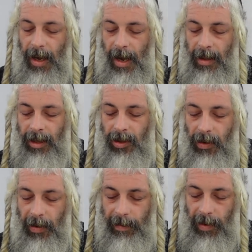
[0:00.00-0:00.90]
and like
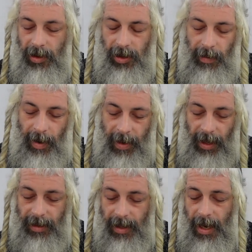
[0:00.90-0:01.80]
Shlomo
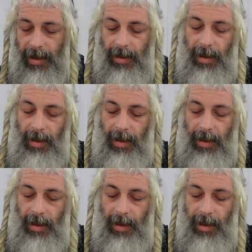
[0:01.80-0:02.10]
Melech says,